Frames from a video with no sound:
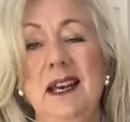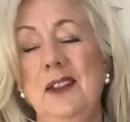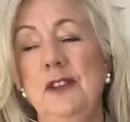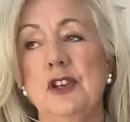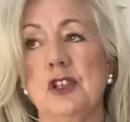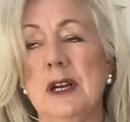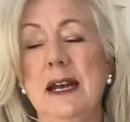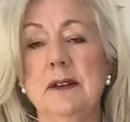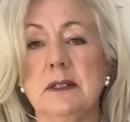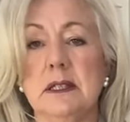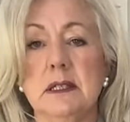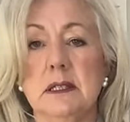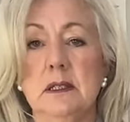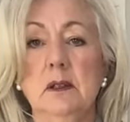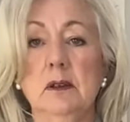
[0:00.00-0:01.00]
The
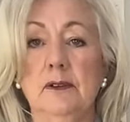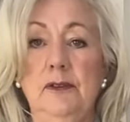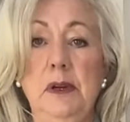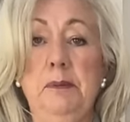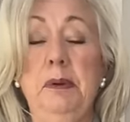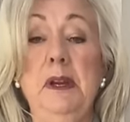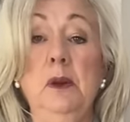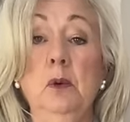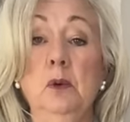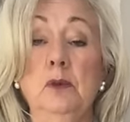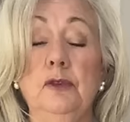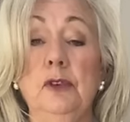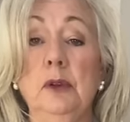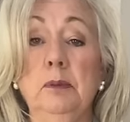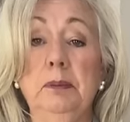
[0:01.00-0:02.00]
trousers look flipping
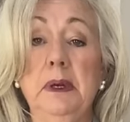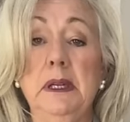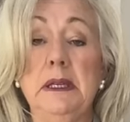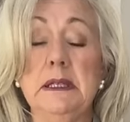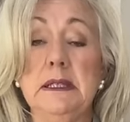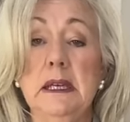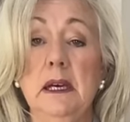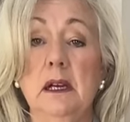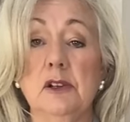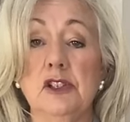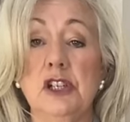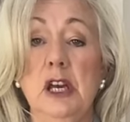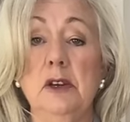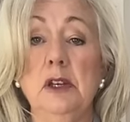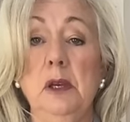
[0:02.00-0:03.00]
awful, but uh, I'll
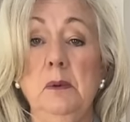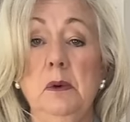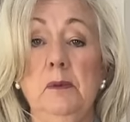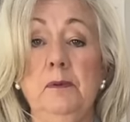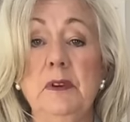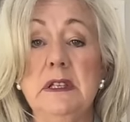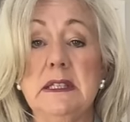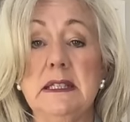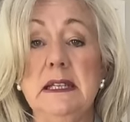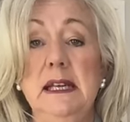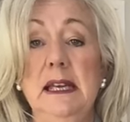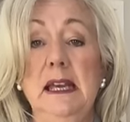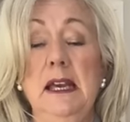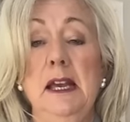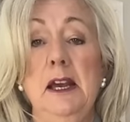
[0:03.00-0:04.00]
show you
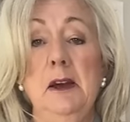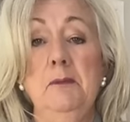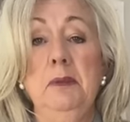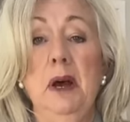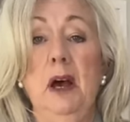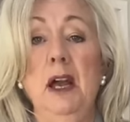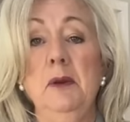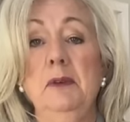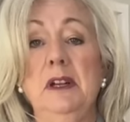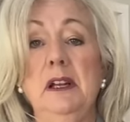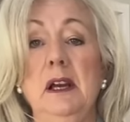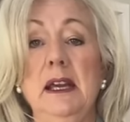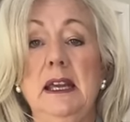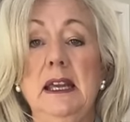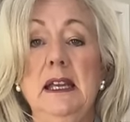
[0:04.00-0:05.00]
obviously. But I would
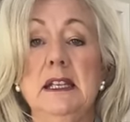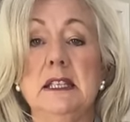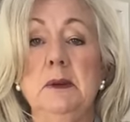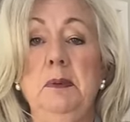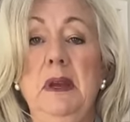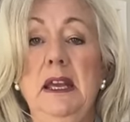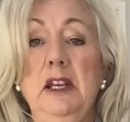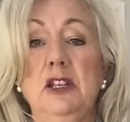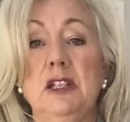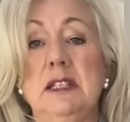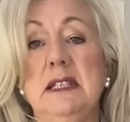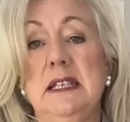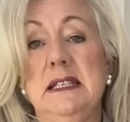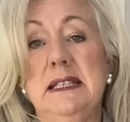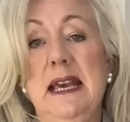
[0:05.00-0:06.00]
like it to be
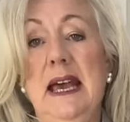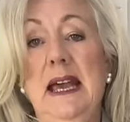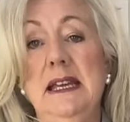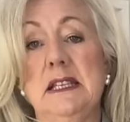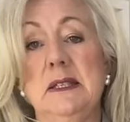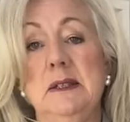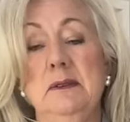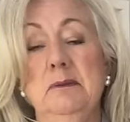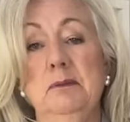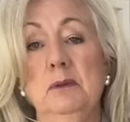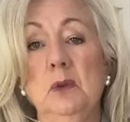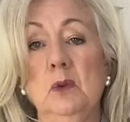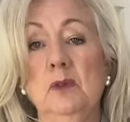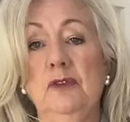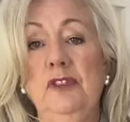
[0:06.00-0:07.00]
just a tad
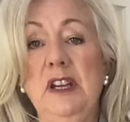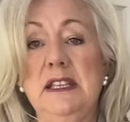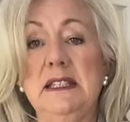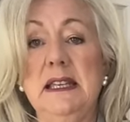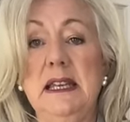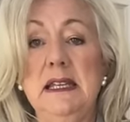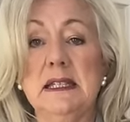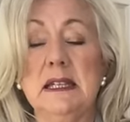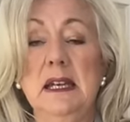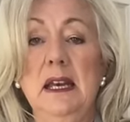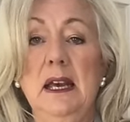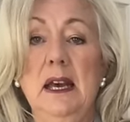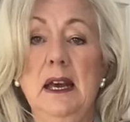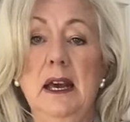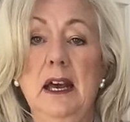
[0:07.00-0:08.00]
more fitted
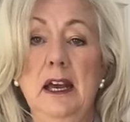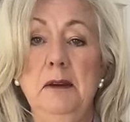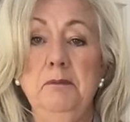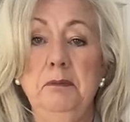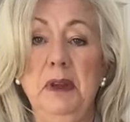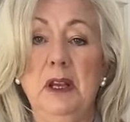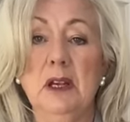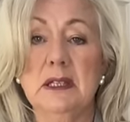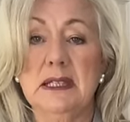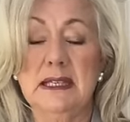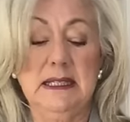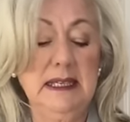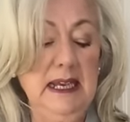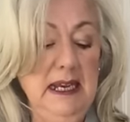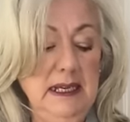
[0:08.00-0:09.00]
um, because
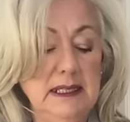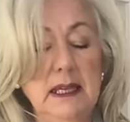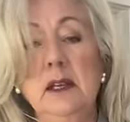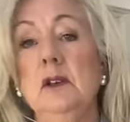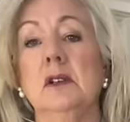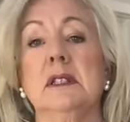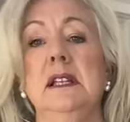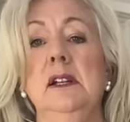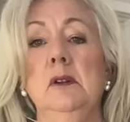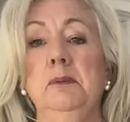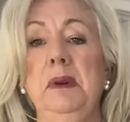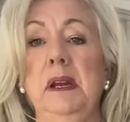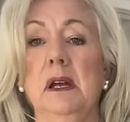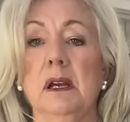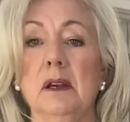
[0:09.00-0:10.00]
as it is, it looks a little
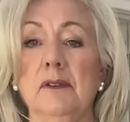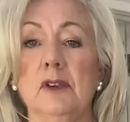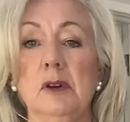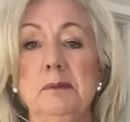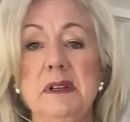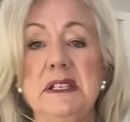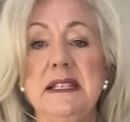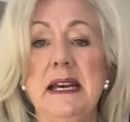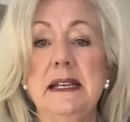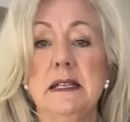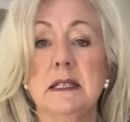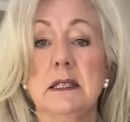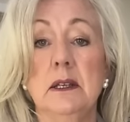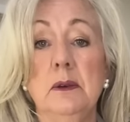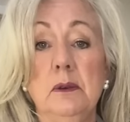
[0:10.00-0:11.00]
bit like I've got my day
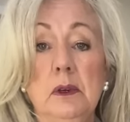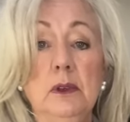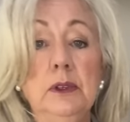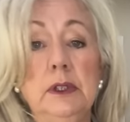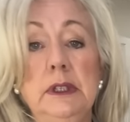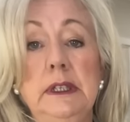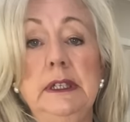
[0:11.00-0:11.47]
suit on.